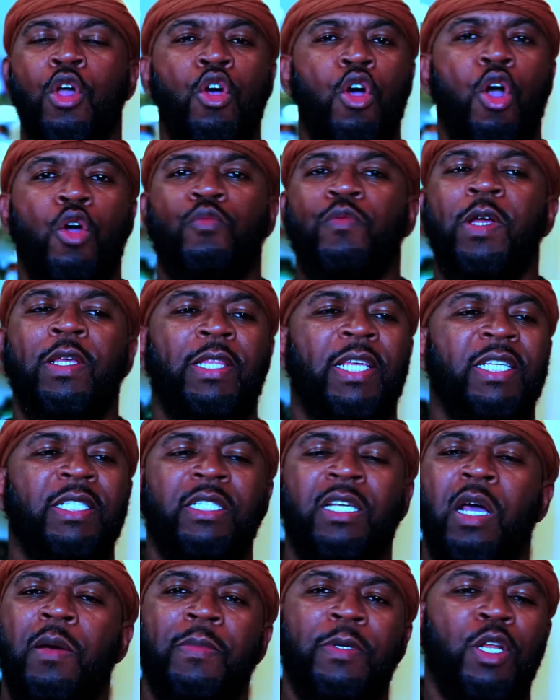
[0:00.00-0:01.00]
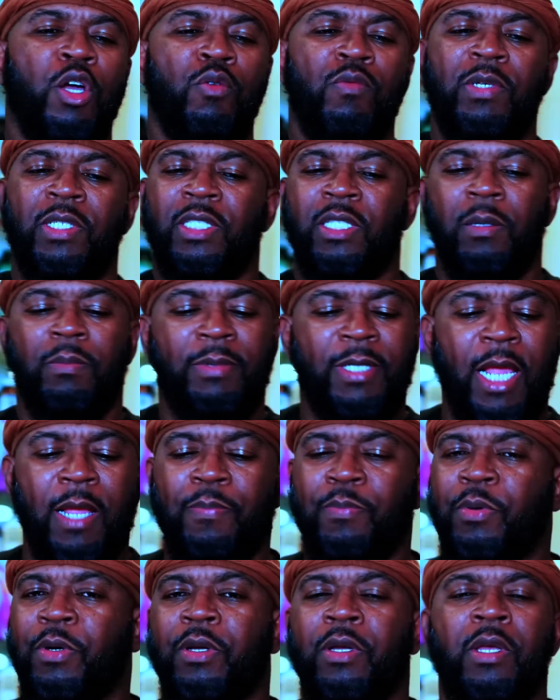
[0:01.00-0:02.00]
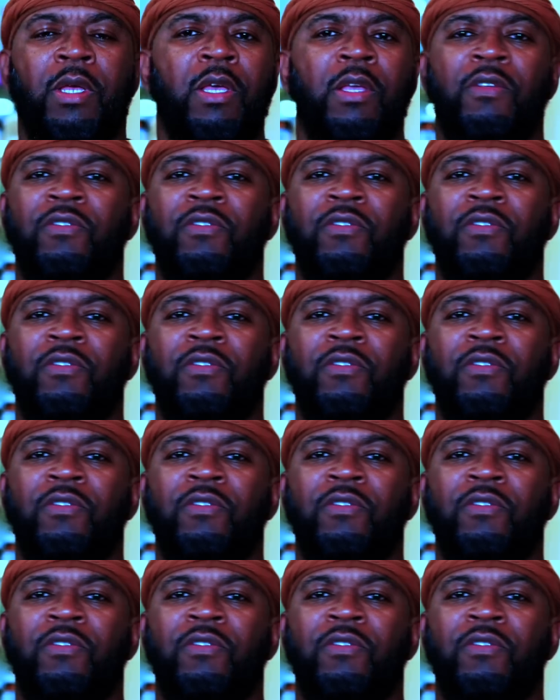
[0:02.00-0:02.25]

or whether it's coming up with some type of